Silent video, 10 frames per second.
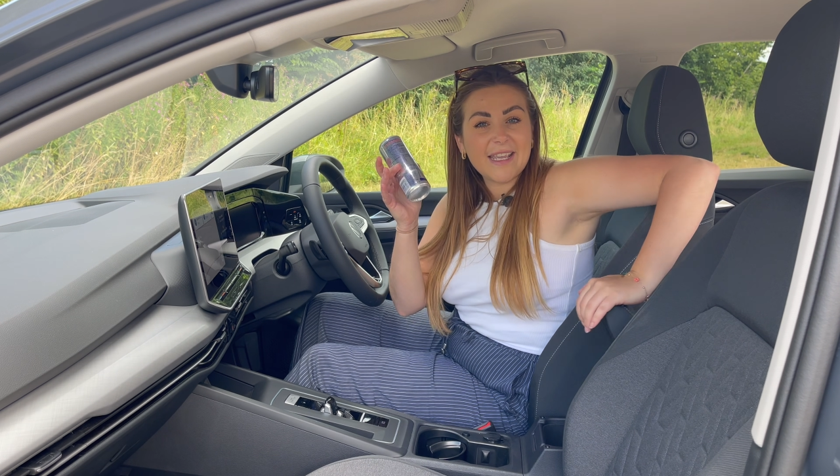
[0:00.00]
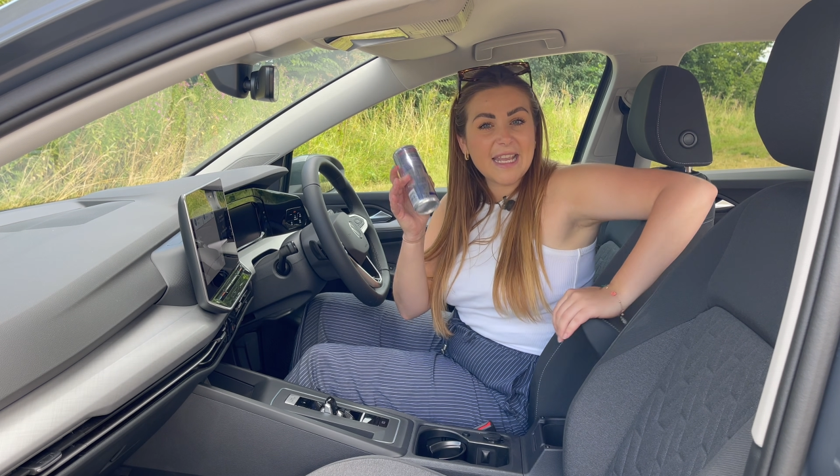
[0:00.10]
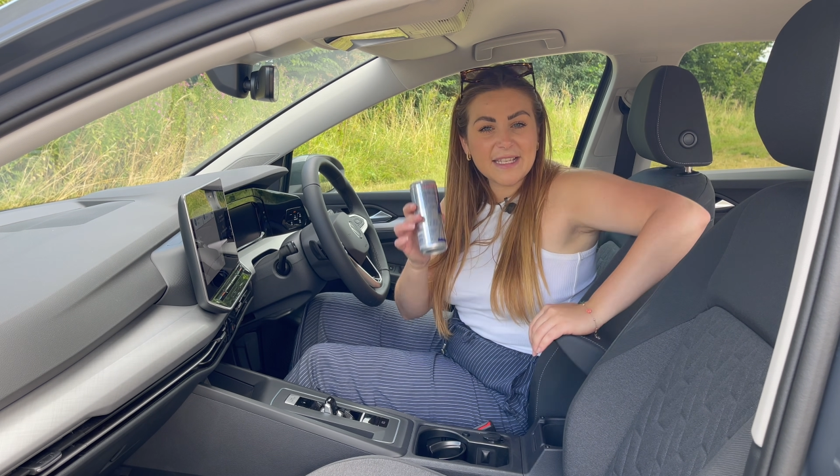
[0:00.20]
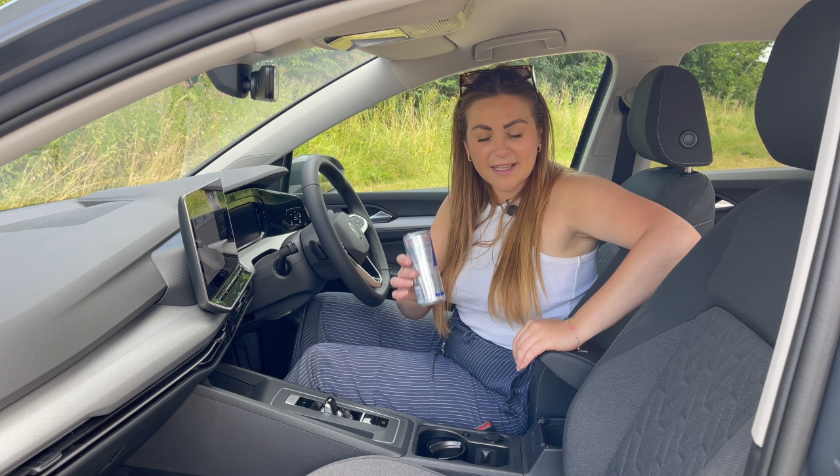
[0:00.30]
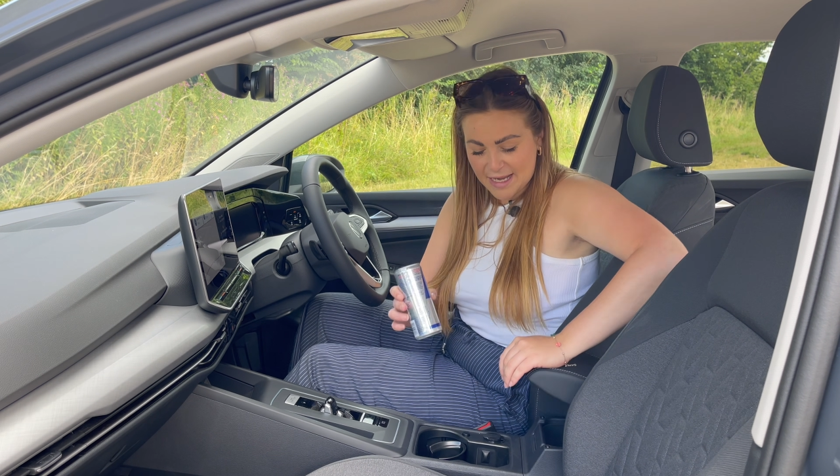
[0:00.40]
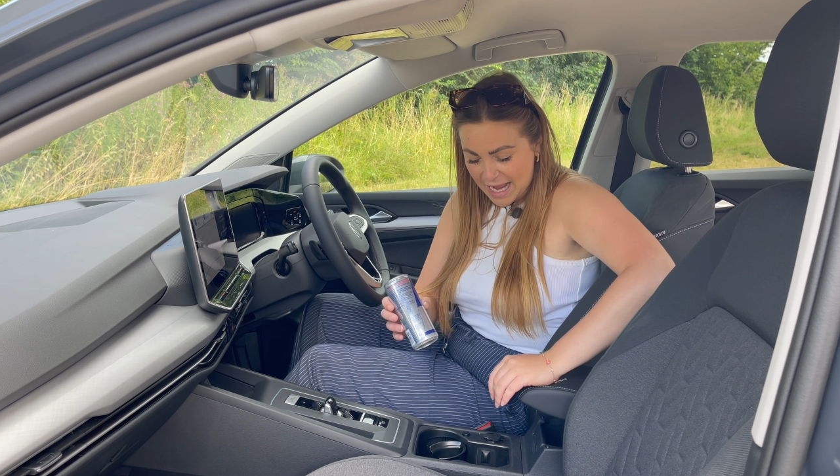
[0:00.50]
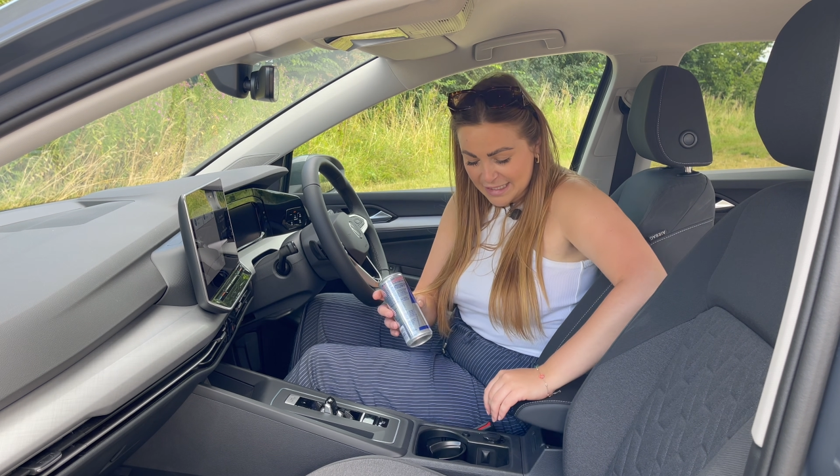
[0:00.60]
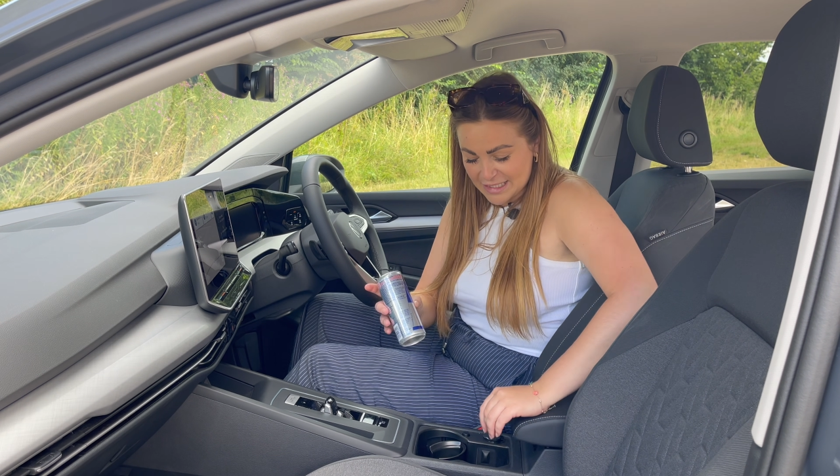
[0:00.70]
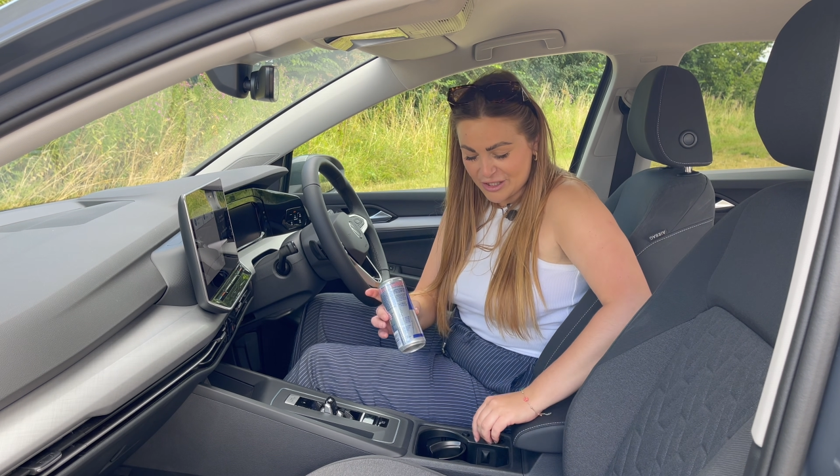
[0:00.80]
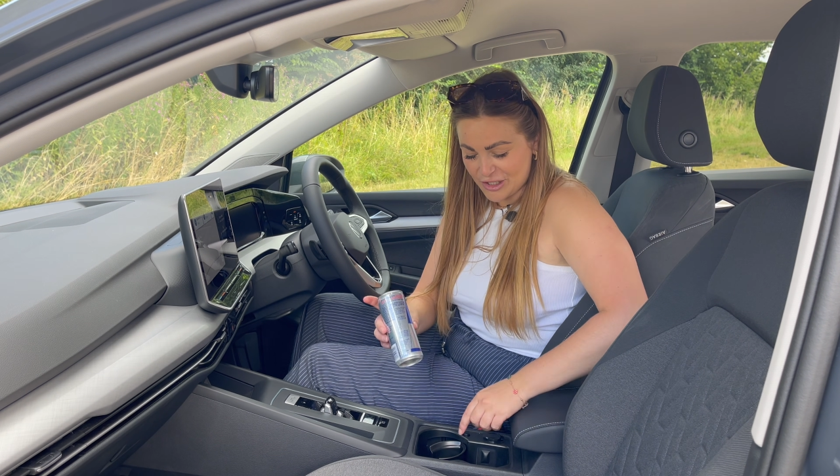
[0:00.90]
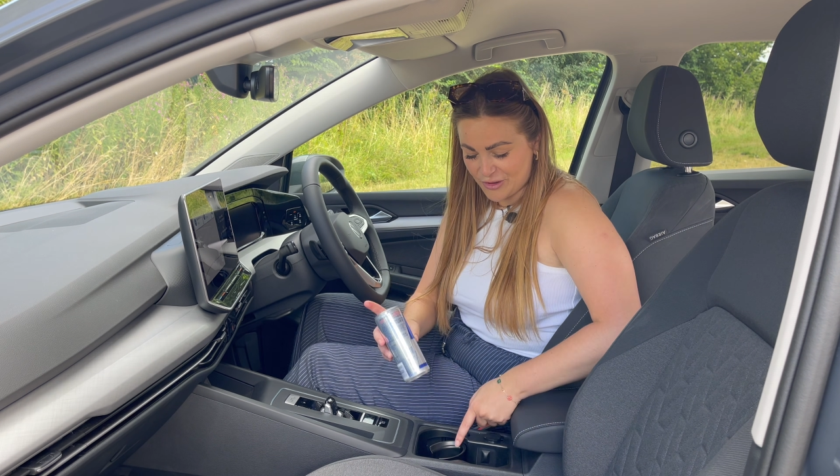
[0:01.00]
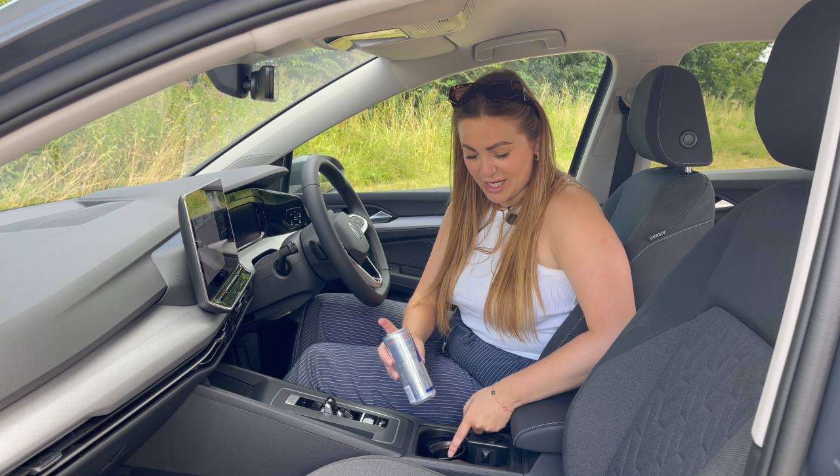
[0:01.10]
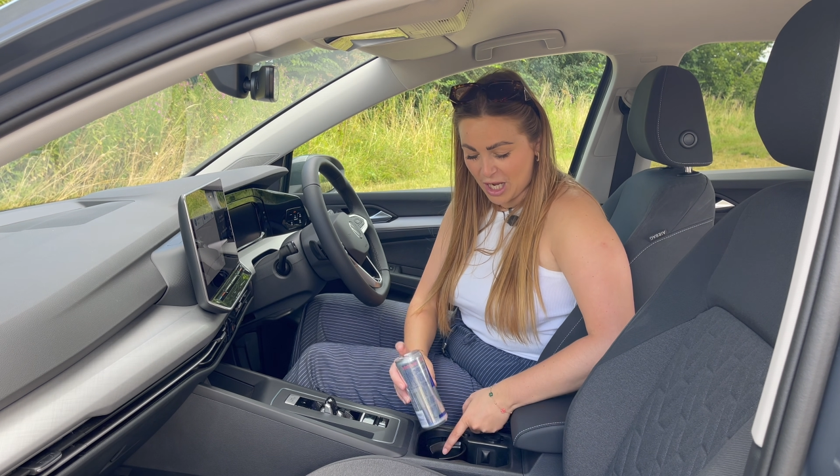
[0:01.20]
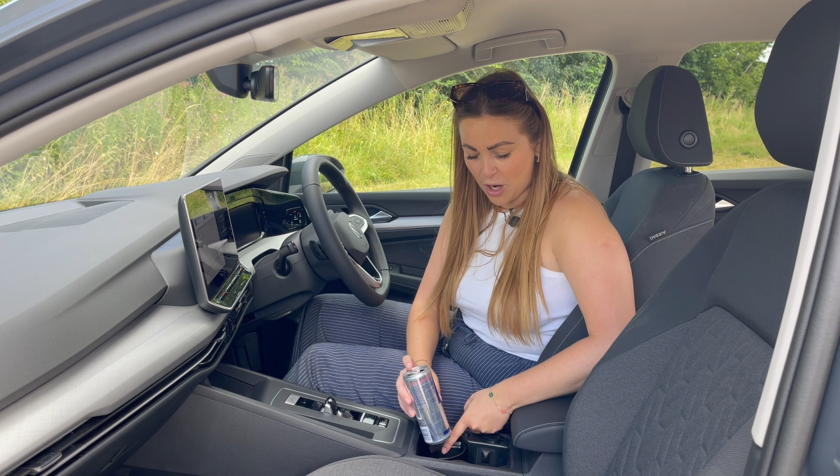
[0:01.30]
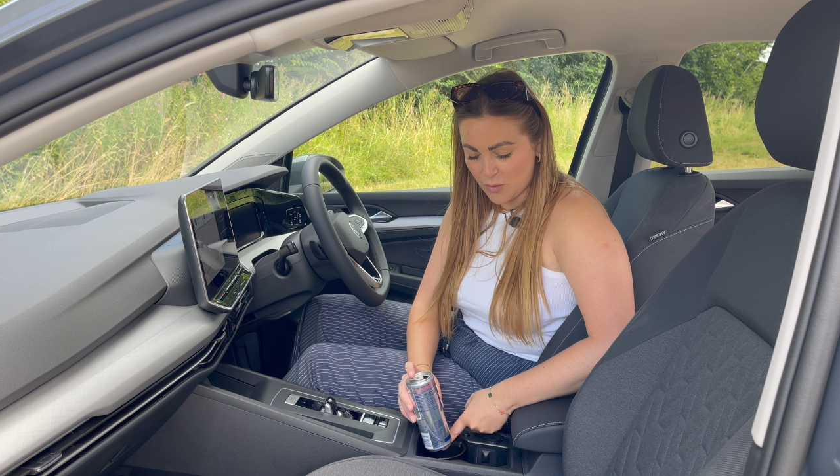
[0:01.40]
is an energy
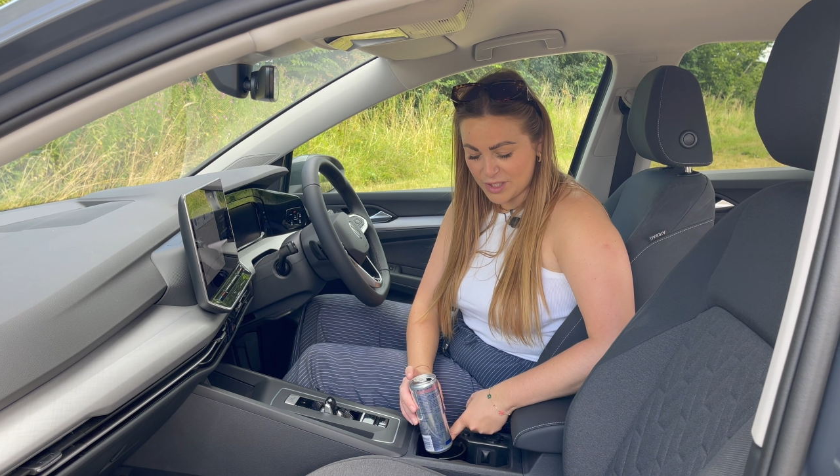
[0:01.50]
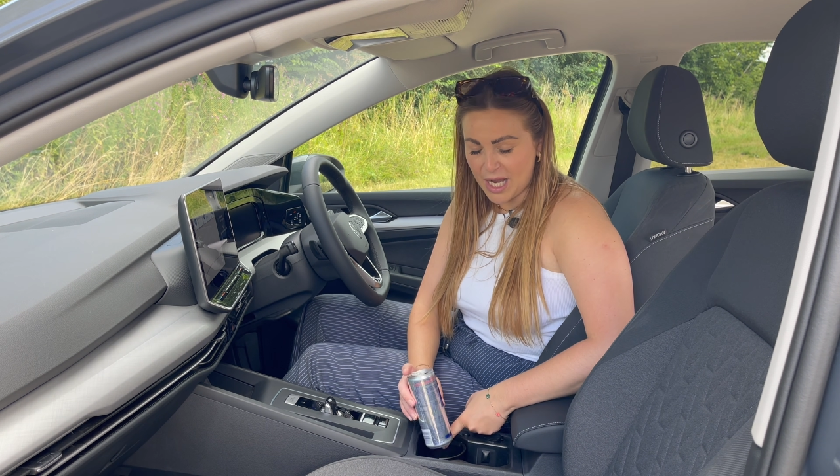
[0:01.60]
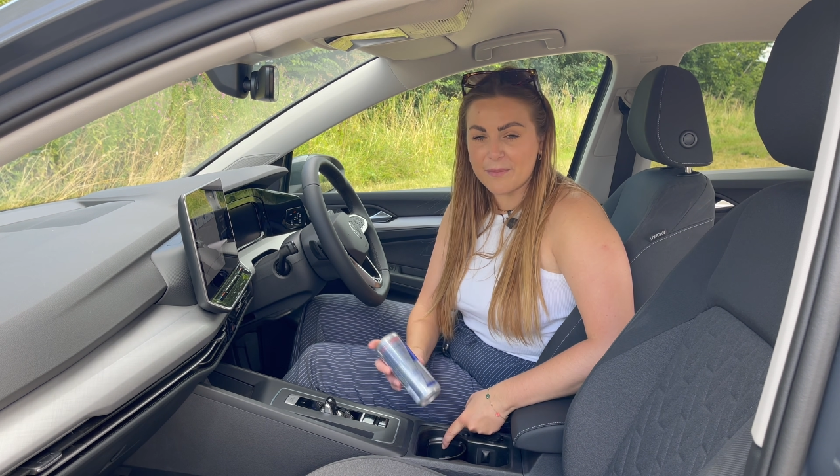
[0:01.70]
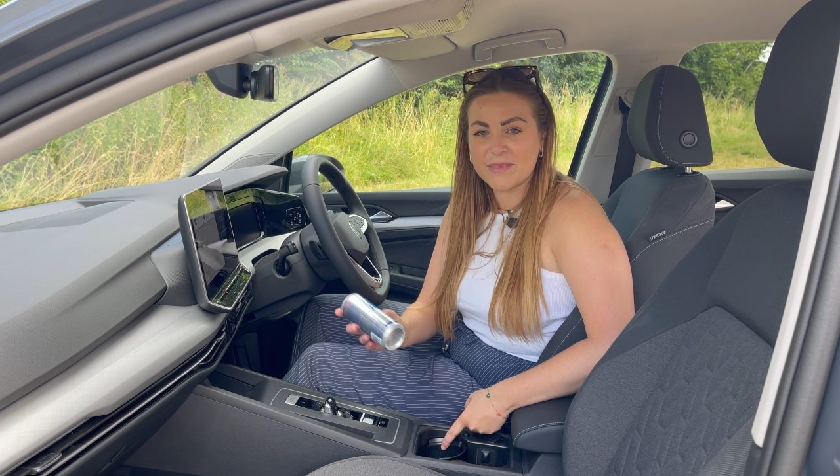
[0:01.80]
drink holder.